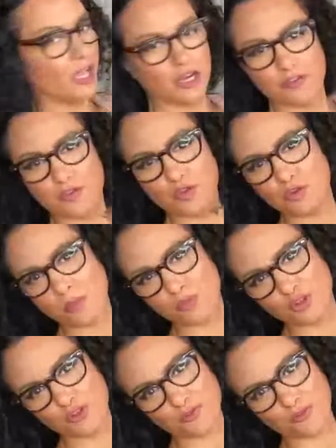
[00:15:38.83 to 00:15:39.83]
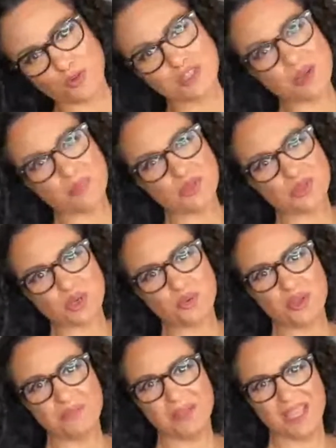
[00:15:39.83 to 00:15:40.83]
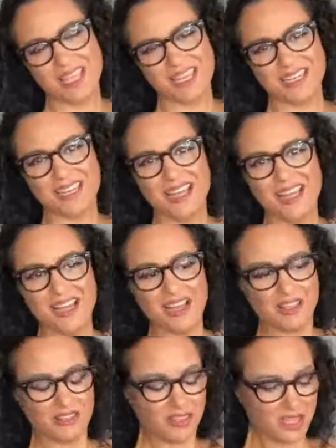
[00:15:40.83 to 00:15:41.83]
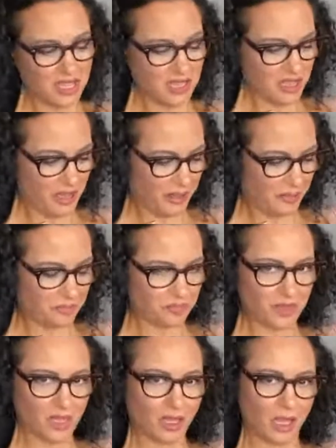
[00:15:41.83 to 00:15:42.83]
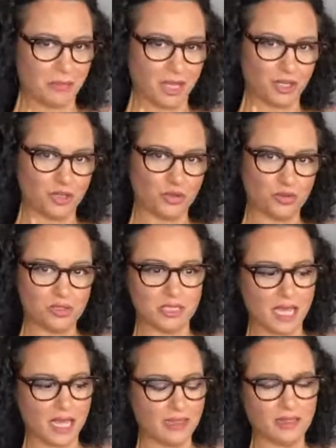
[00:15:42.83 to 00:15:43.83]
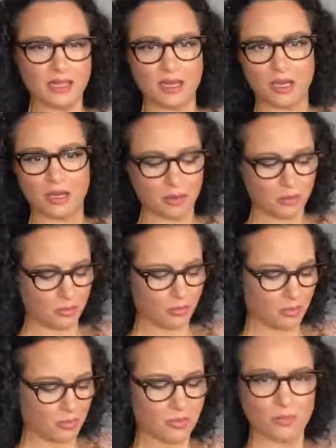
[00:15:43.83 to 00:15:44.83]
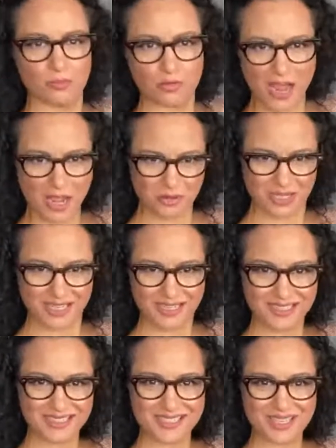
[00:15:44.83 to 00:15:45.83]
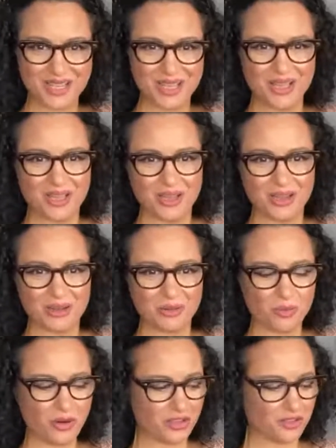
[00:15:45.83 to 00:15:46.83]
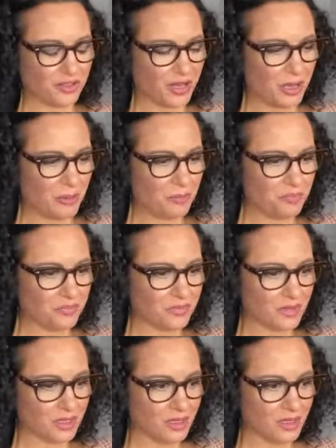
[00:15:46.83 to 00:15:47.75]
and if you remember in the first episode, we made I made Nutella brownies with a